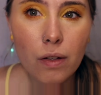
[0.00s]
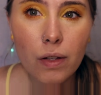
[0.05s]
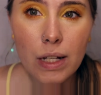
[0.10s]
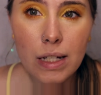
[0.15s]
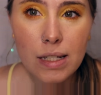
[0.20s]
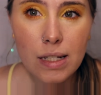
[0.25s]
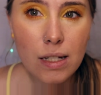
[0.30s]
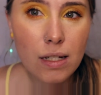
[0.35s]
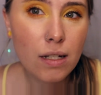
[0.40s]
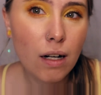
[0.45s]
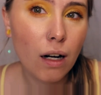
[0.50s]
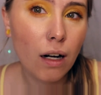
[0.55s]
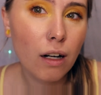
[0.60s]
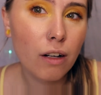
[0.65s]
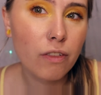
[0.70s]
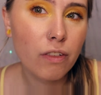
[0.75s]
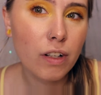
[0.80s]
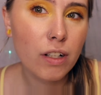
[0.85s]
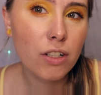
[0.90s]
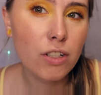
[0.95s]
this is our
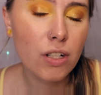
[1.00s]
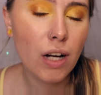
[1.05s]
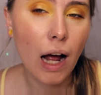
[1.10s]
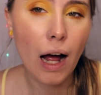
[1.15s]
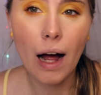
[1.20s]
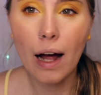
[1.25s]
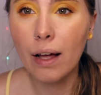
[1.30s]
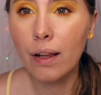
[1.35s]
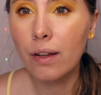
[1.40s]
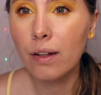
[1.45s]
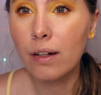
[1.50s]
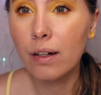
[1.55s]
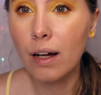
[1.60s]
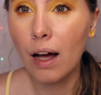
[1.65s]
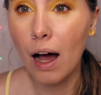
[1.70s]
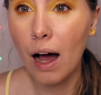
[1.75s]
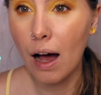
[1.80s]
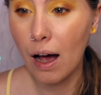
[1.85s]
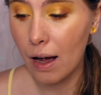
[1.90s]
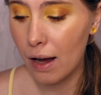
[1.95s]
finished eye look.
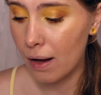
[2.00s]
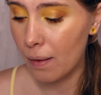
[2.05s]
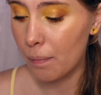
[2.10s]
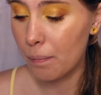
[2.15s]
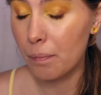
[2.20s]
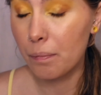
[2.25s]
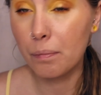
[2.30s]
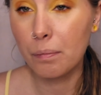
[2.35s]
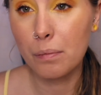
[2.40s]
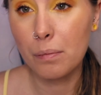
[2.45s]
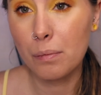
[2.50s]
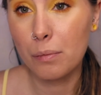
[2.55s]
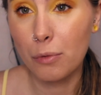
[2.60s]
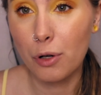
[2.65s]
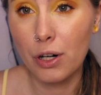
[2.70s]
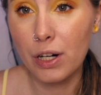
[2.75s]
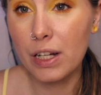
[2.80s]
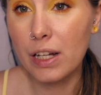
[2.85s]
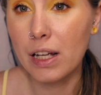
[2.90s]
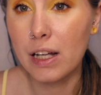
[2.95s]
I'm
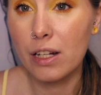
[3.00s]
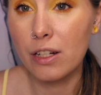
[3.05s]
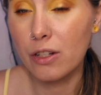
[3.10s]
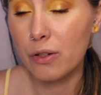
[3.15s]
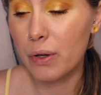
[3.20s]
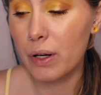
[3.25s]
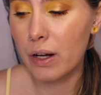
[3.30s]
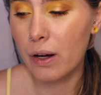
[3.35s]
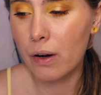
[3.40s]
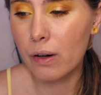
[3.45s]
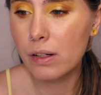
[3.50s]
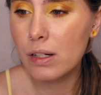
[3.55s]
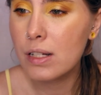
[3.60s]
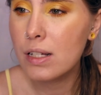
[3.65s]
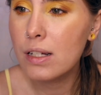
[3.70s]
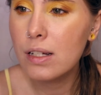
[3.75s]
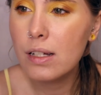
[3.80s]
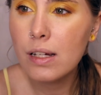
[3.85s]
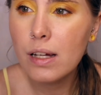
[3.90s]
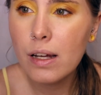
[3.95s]
pretty into it,
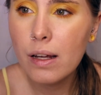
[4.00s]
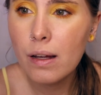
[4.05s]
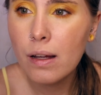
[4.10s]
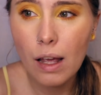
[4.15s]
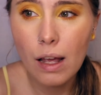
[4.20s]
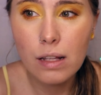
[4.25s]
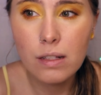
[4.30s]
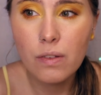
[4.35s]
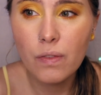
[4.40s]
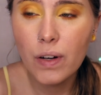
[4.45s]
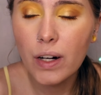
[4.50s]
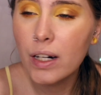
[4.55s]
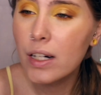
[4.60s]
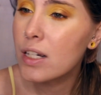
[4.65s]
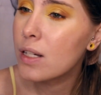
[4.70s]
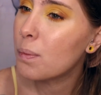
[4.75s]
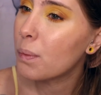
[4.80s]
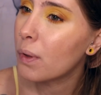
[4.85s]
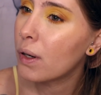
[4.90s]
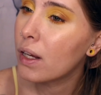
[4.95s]
honestly. It's very
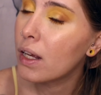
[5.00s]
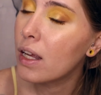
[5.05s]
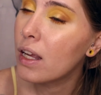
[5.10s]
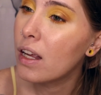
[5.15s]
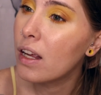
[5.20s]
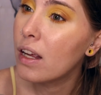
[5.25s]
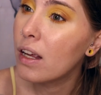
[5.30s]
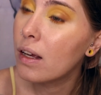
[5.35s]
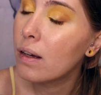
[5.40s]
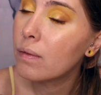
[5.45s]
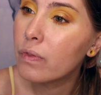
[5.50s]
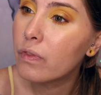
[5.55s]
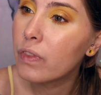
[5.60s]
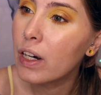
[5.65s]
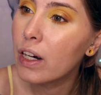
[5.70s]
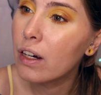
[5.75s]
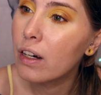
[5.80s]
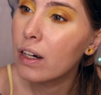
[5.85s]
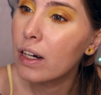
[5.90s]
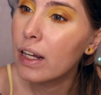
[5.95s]
springy,
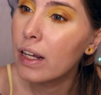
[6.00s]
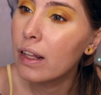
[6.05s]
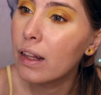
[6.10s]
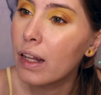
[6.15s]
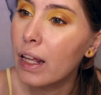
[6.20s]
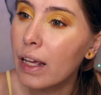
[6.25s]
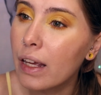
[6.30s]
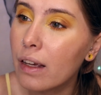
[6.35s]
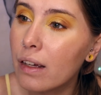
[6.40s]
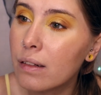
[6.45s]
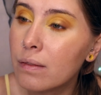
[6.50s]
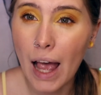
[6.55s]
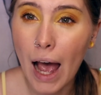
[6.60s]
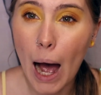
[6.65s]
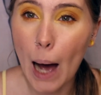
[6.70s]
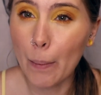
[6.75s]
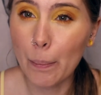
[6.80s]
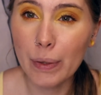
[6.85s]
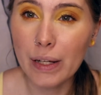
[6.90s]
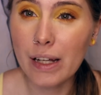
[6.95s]
very like
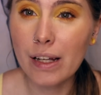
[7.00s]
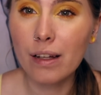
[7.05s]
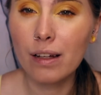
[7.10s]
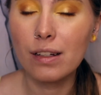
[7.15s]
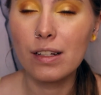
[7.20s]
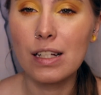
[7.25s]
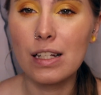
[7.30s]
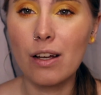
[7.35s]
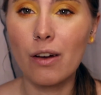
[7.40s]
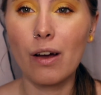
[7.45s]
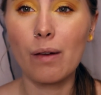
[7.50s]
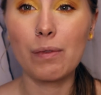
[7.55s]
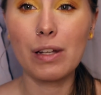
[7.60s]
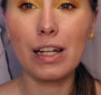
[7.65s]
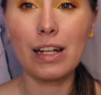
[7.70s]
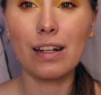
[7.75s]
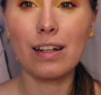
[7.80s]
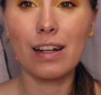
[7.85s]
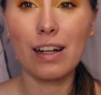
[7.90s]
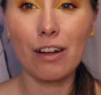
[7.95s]
happy. So I
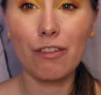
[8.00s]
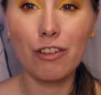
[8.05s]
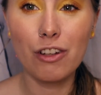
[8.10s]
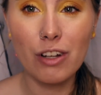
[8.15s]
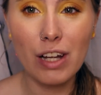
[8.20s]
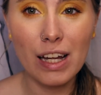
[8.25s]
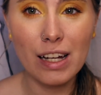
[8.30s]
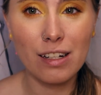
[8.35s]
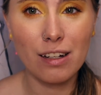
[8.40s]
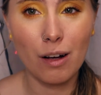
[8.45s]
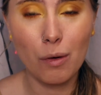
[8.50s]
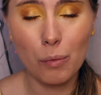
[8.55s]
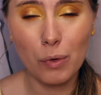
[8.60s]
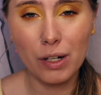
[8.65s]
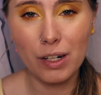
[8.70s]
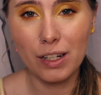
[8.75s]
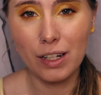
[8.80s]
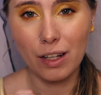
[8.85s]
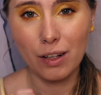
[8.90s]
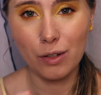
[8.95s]
mean, if you can't tell, I'm wearing
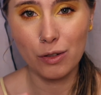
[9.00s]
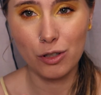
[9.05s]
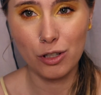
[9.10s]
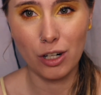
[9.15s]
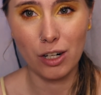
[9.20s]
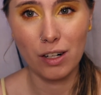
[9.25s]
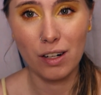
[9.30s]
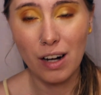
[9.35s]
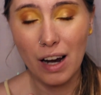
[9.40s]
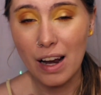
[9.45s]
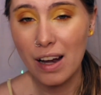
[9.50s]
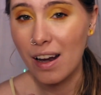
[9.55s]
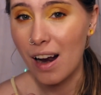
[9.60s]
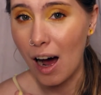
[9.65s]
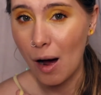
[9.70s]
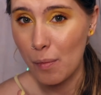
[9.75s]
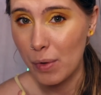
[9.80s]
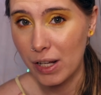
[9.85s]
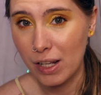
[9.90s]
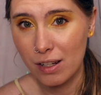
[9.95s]
a yellow shirt, and
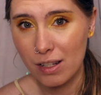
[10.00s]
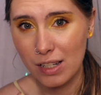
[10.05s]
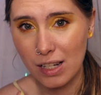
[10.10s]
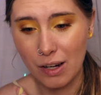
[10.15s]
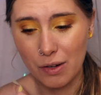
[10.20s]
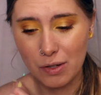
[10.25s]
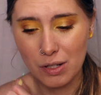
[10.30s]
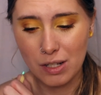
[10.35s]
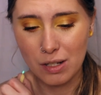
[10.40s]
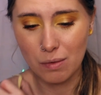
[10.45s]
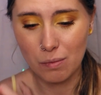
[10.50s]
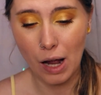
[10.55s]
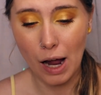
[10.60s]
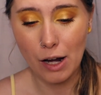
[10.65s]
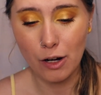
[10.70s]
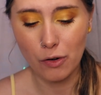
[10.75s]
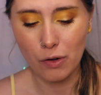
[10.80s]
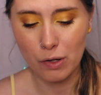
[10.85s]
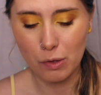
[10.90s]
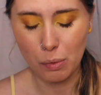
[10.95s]
not because I
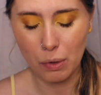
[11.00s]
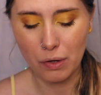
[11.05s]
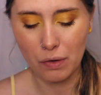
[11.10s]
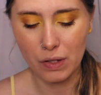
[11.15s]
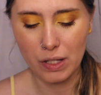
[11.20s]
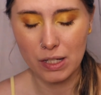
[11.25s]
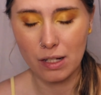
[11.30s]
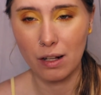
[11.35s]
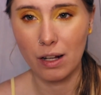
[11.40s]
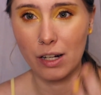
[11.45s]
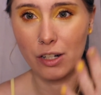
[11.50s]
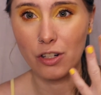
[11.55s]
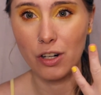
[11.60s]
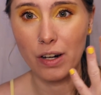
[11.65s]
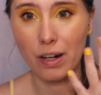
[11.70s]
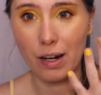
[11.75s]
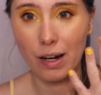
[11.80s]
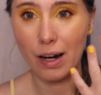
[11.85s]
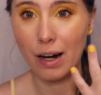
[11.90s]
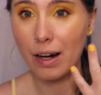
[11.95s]
knew I was putting this collection,
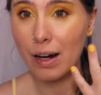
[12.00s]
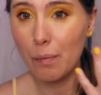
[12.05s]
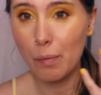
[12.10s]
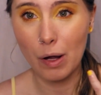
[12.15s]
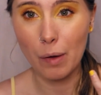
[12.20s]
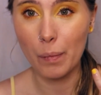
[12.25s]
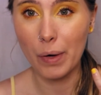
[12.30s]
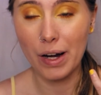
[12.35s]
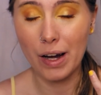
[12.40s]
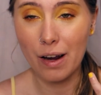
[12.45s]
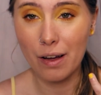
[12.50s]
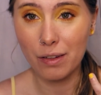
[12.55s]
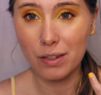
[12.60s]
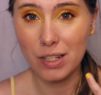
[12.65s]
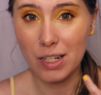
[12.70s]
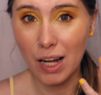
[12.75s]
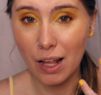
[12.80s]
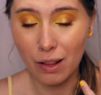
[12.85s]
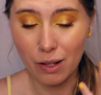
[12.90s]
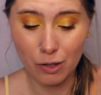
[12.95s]
and I didn't paint my nails
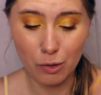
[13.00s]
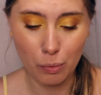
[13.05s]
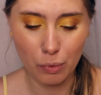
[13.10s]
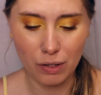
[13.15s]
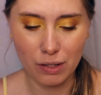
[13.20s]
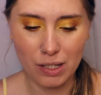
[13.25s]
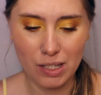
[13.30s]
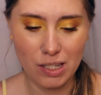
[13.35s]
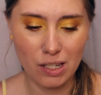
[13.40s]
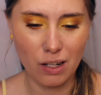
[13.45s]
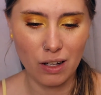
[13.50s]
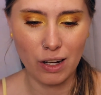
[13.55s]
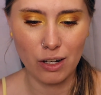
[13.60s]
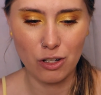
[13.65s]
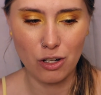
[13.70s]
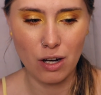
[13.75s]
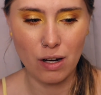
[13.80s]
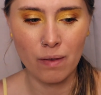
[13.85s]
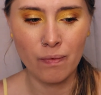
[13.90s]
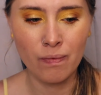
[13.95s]
yellow to play this collection.